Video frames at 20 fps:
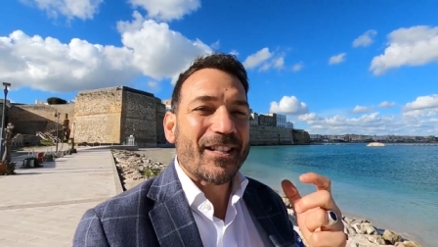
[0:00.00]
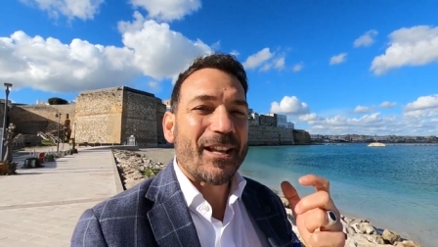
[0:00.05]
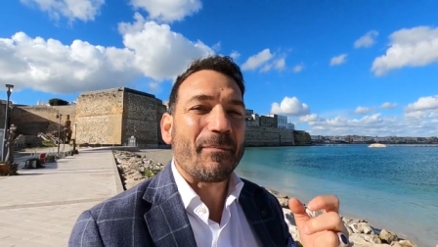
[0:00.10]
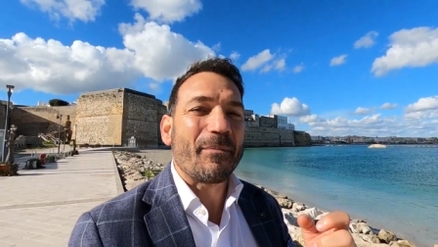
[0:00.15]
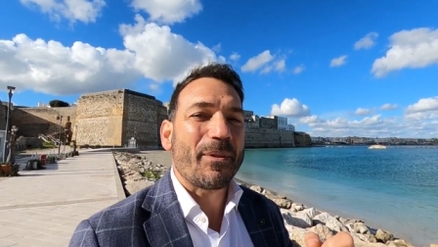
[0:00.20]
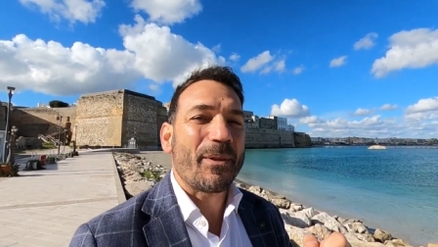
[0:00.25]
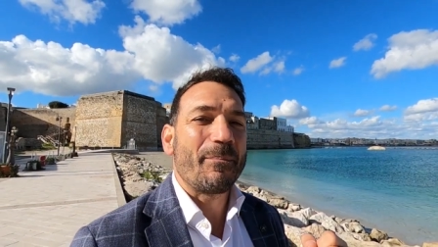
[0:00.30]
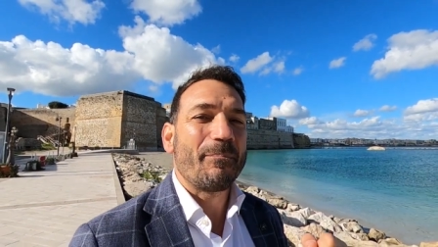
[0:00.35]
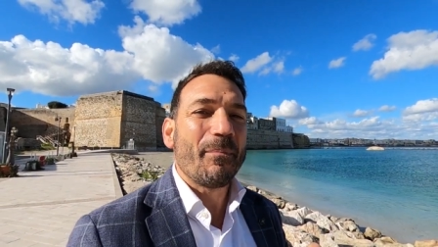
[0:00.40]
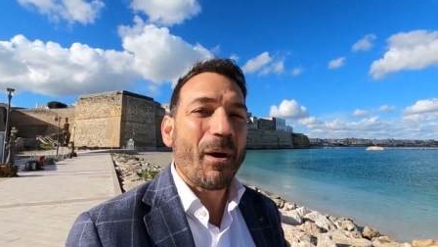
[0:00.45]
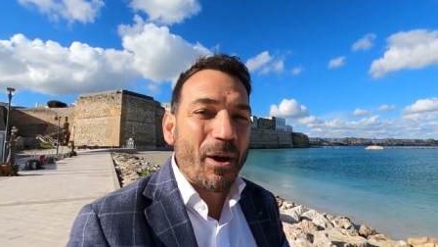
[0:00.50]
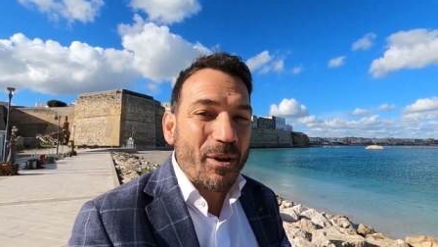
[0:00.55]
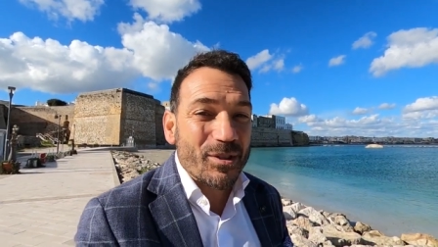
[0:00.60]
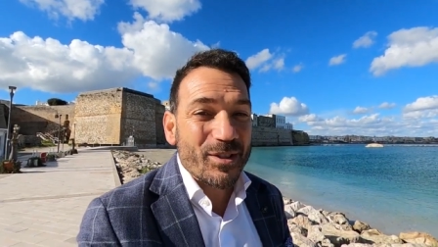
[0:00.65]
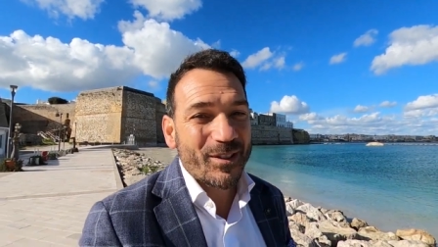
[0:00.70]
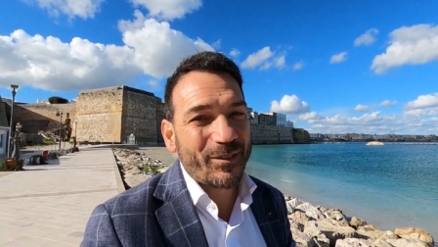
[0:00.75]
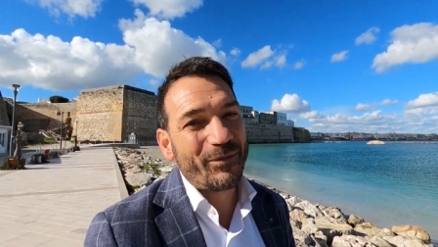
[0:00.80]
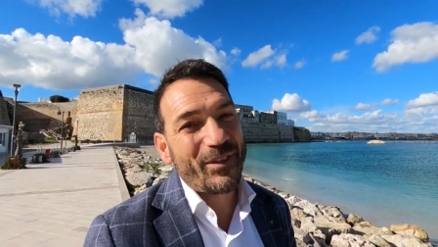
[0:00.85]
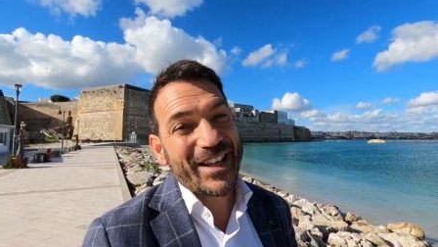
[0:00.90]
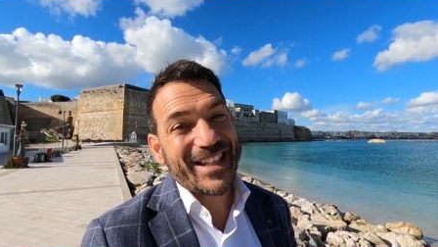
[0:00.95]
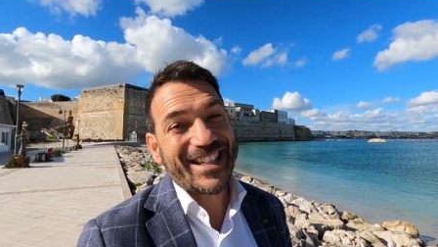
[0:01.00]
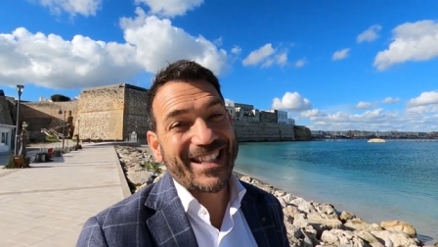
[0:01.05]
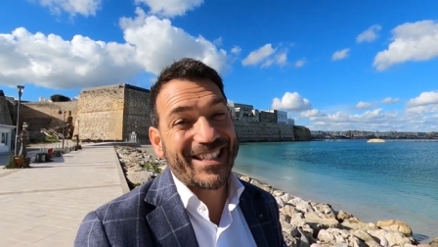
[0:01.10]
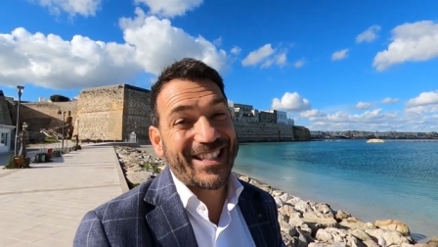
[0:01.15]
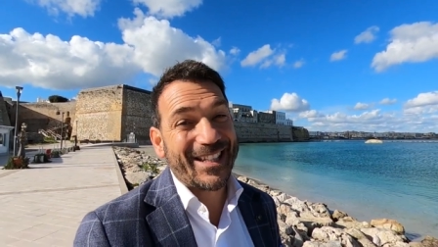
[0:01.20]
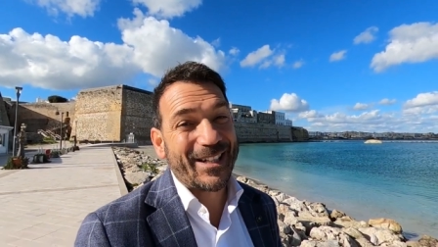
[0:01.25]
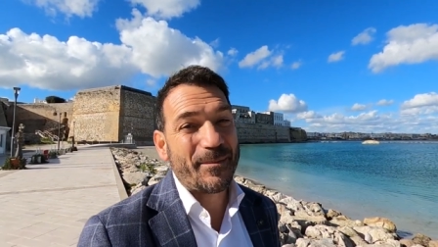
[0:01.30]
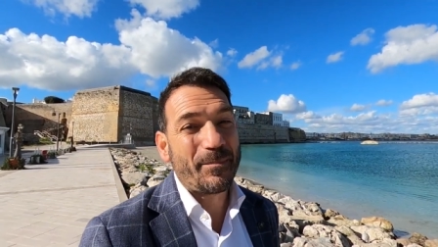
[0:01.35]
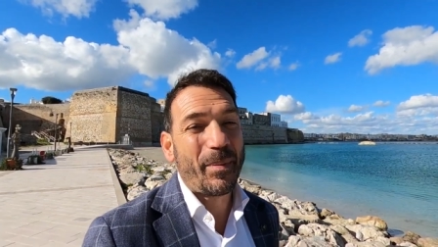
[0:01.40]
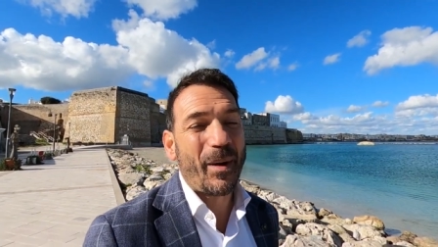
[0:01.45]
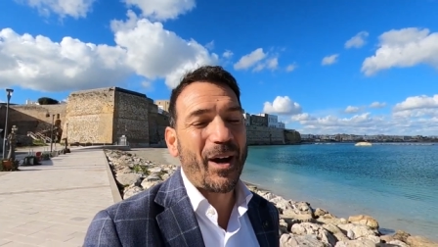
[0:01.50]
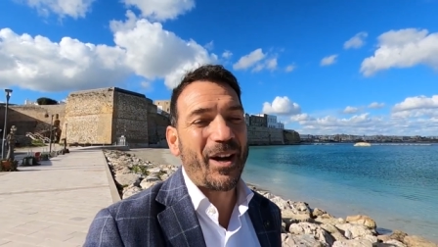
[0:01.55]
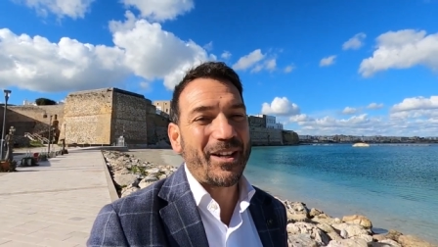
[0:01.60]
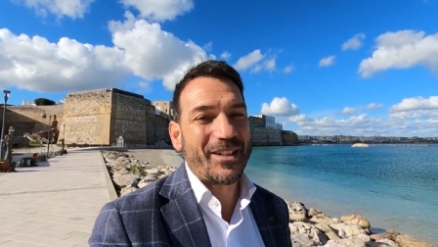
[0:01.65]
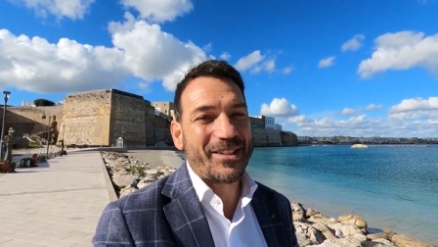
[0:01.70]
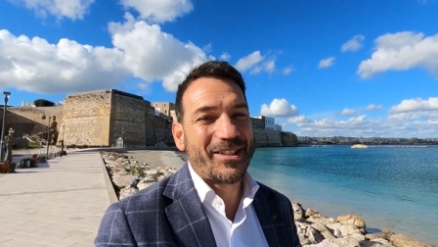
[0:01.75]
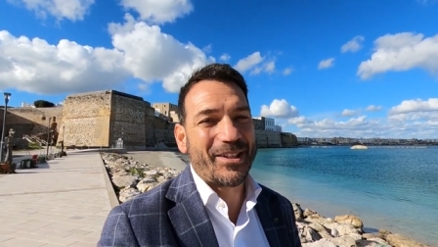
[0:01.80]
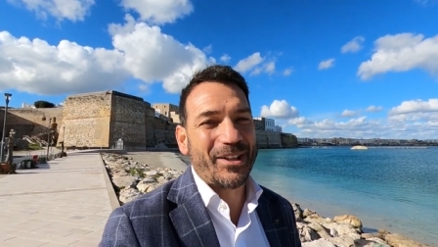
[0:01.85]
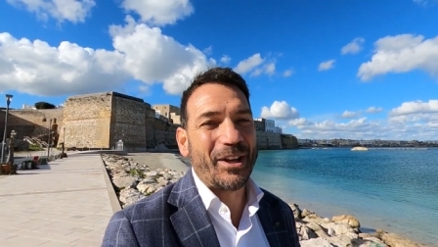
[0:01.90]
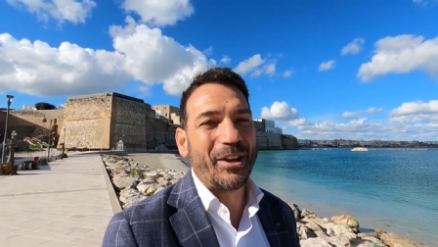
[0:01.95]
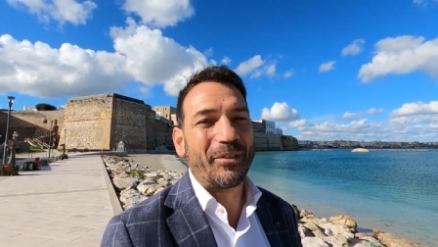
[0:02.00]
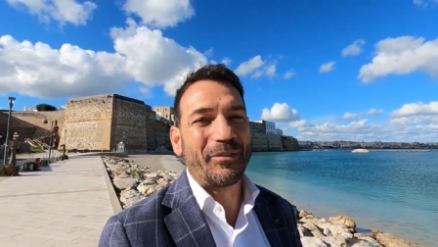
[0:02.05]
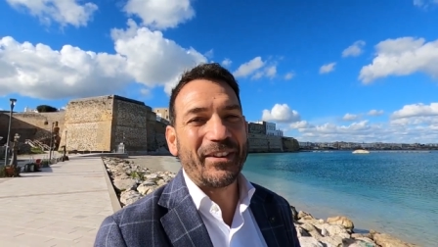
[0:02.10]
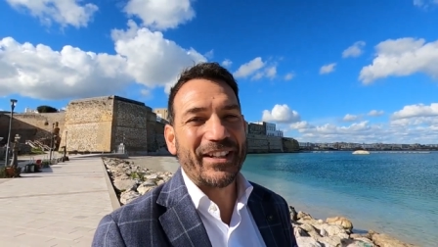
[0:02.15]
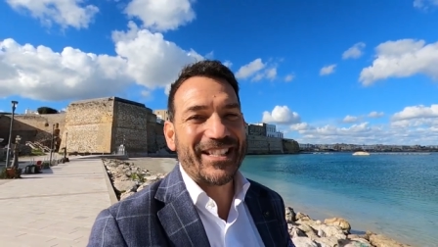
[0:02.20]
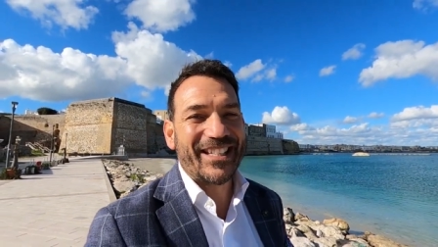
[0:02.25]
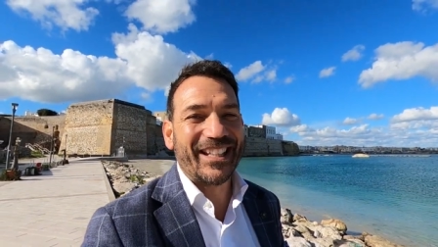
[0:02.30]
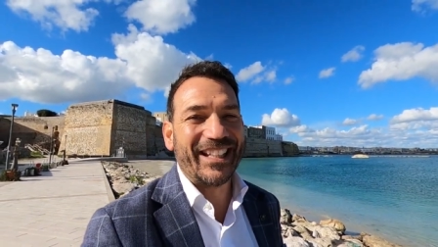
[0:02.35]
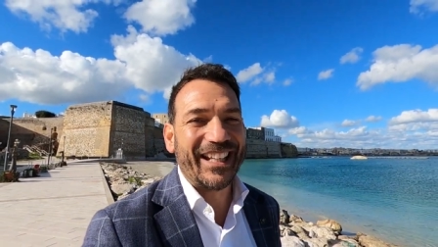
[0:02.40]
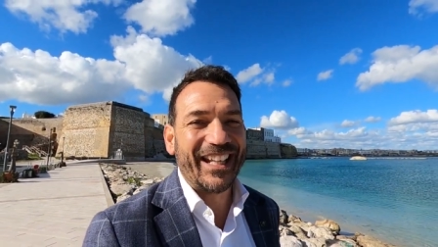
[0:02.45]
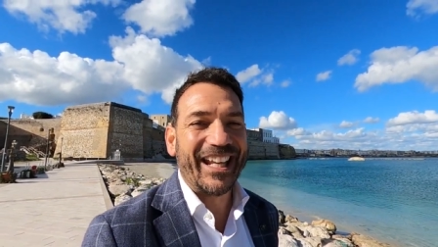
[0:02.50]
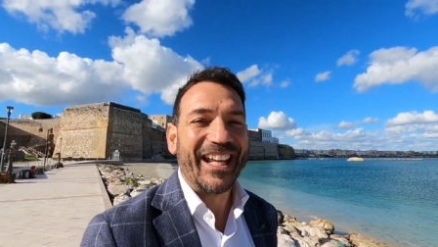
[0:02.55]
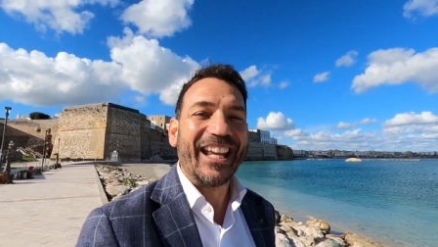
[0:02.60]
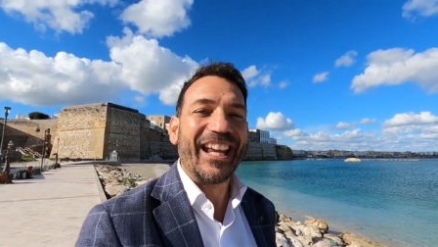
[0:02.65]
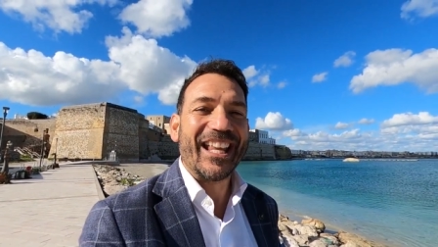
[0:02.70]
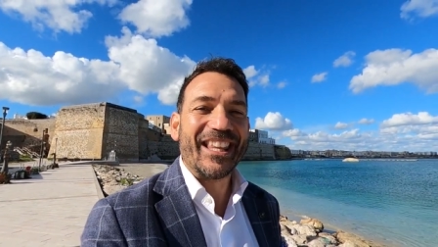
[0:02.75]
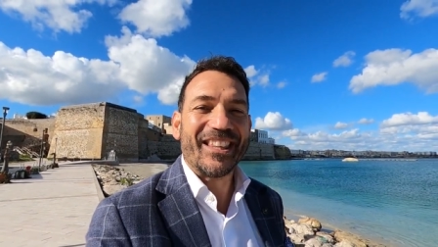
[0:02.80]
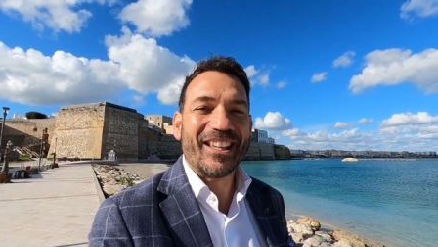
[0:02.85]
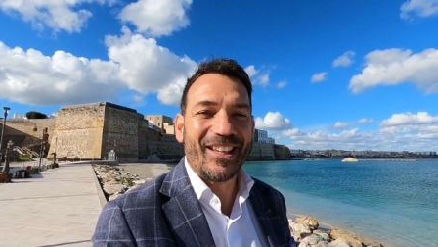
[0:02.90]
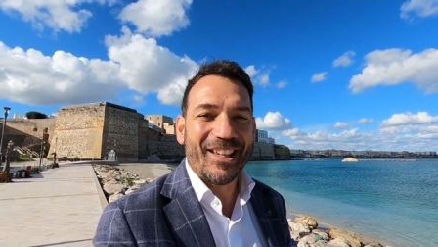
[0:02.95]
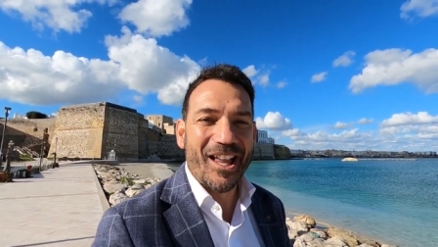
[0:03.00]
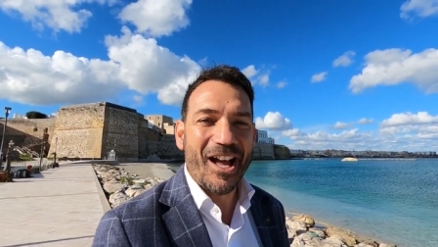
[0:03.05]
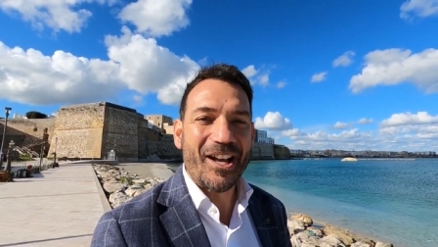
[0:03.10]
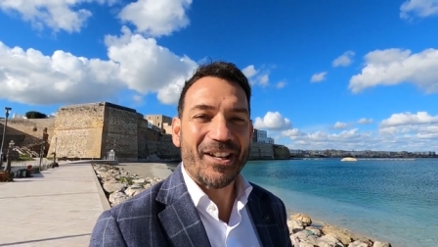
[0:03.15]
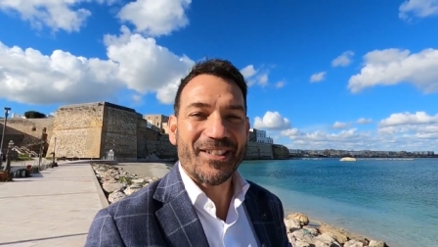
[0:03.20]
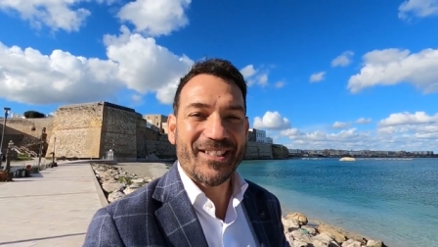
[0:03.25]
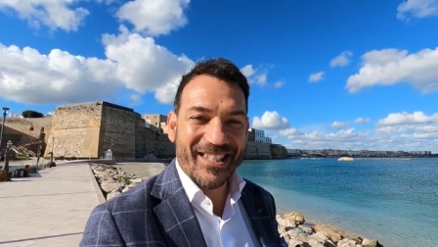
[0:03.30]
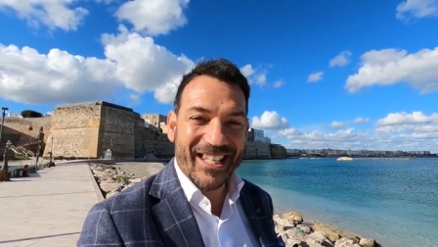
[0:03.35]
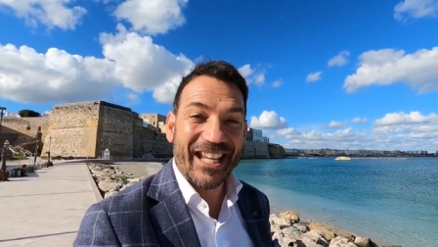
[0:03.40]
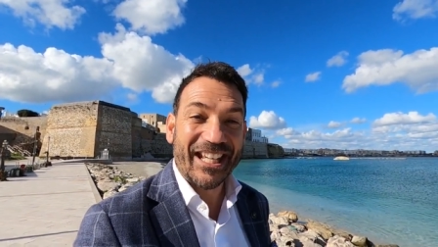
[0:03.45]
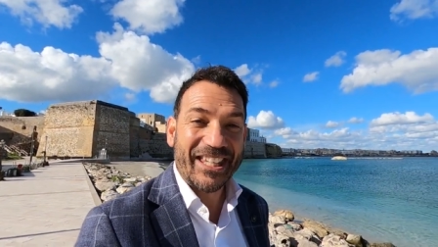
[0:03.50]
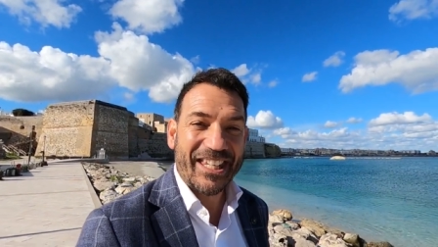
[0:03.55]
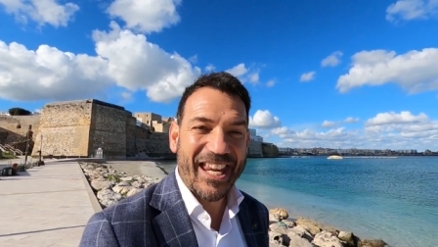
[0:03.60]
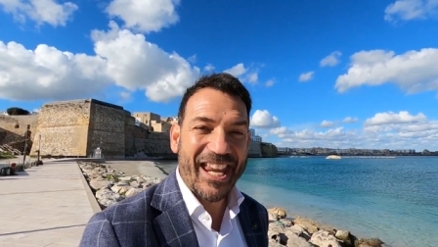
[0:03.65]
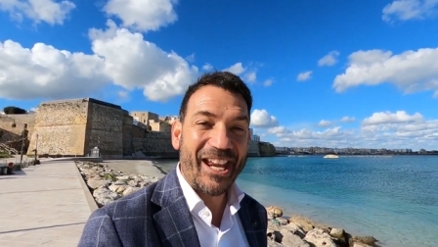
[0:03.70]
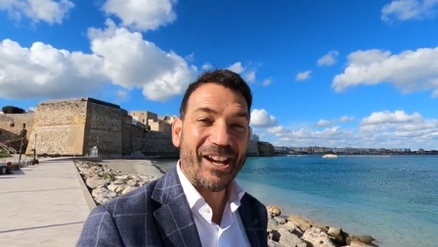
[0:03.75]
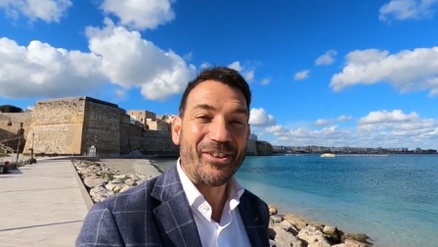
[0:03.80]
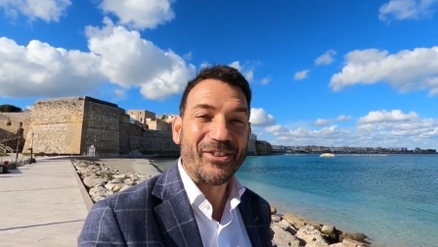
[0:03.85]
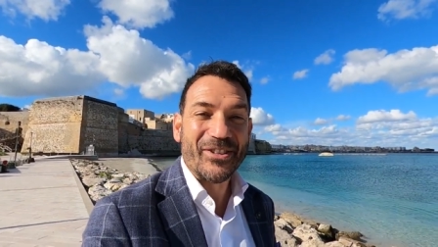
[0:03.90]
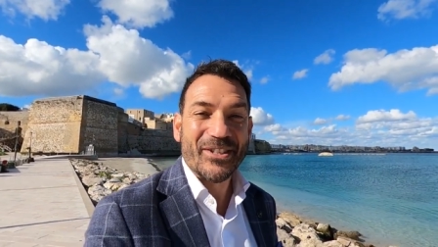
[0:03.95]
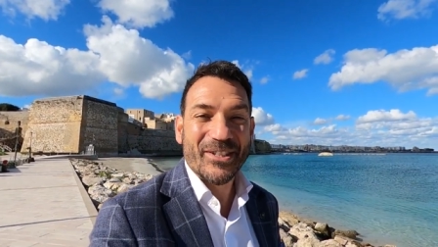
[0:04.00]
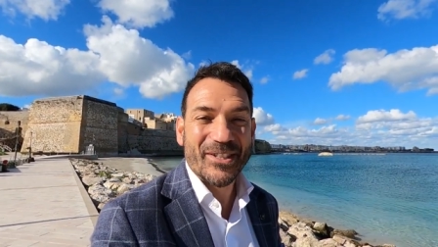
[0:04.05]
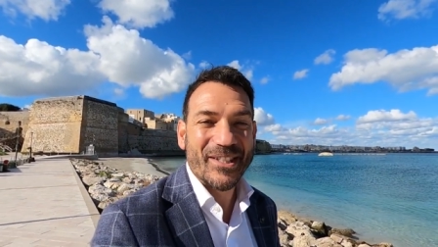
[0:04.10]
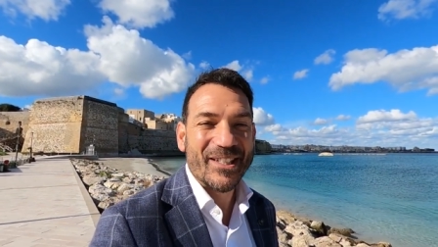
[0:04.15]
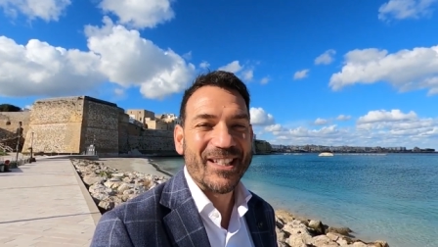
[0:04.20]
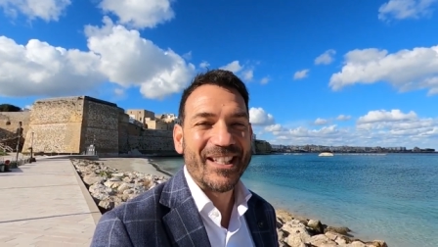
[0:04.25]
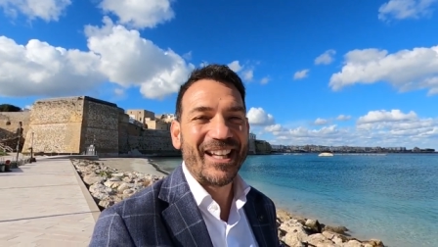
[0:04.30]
some of the most visited parts of Italy in the last 10 years.